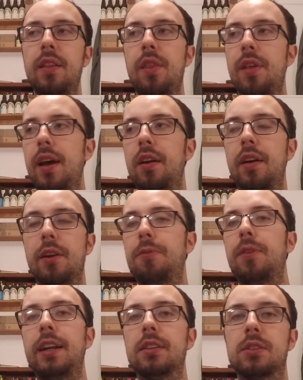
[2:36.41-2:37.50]
that aren't
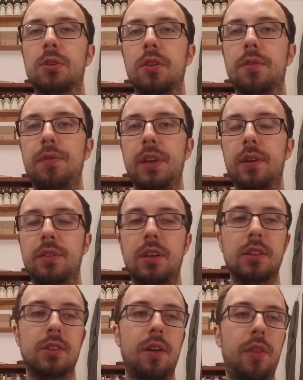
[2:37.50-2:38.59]
afraid to sort of,
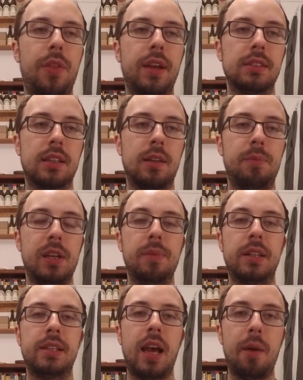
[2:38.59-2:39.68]
touch on things that can be a
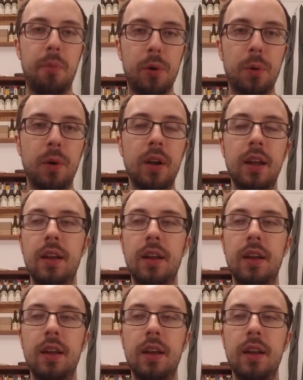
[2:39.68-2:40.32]
bit taboo.